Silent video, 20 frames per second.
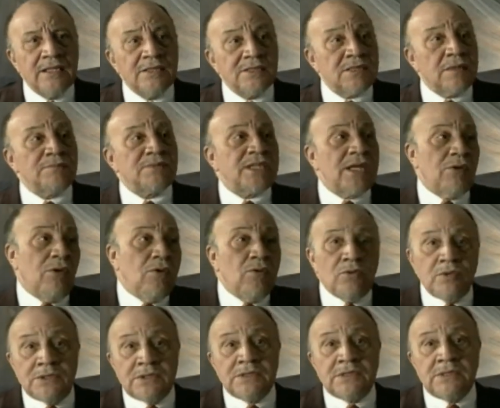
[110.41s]
Some say,
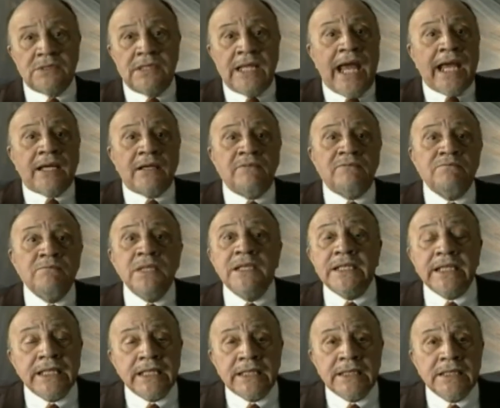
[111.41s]
oh, it's lack of
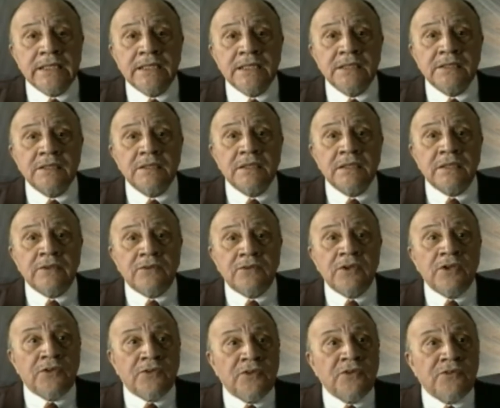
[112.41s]
money. It,
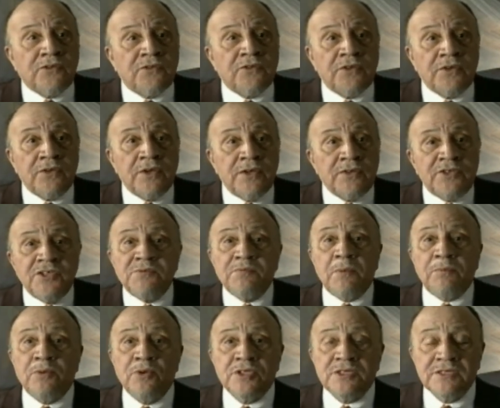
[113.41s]
it, it's
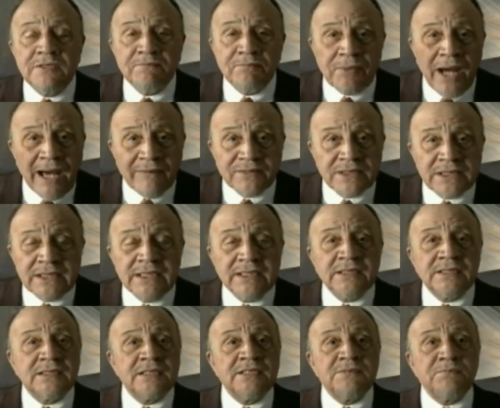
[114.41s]
disproportionate poverty.
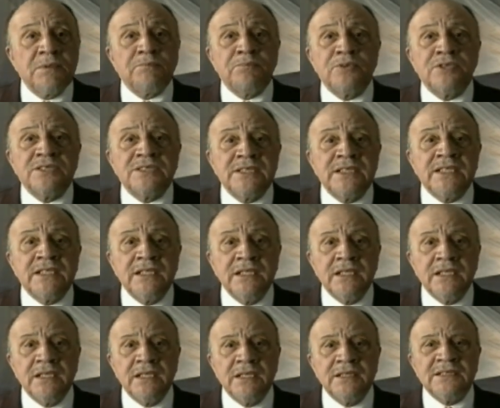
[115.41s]
It's disproportionate
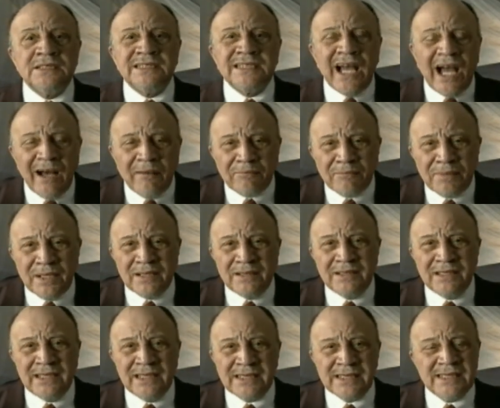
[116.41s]

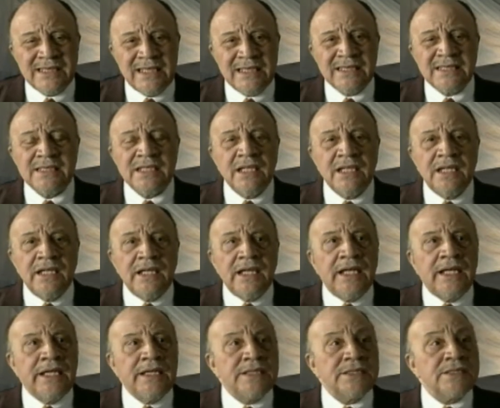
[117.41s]
joblessness.
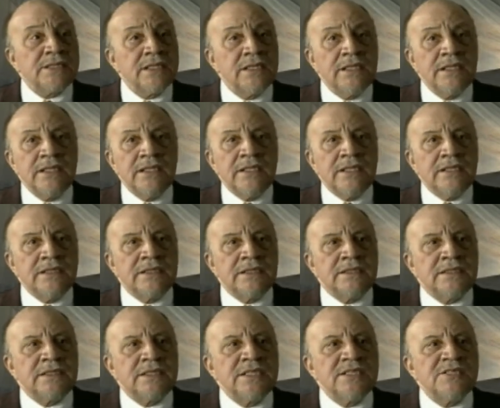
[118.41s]
It's
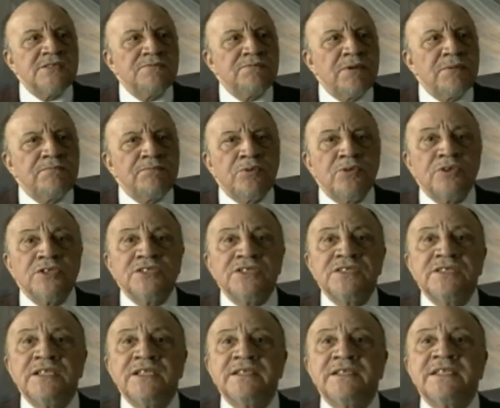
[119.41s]

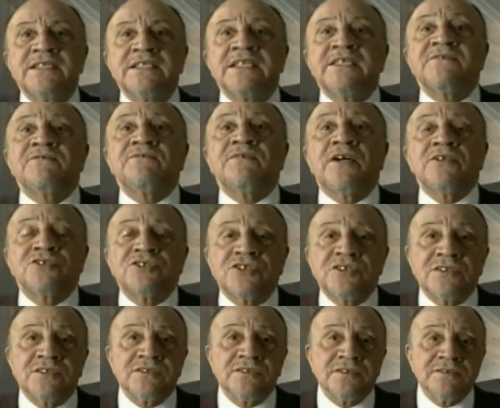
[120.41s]
disproportionate
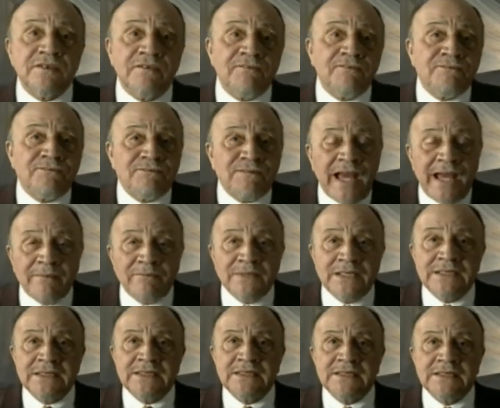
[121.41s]
dysfunctional
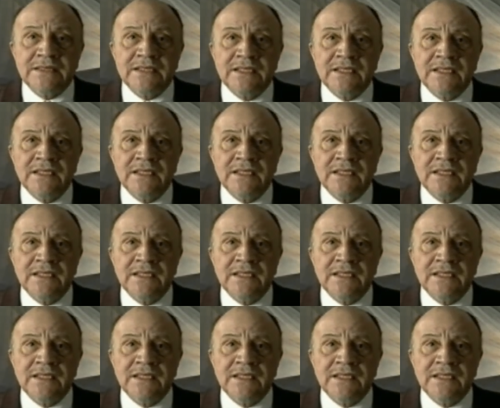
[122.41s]
families.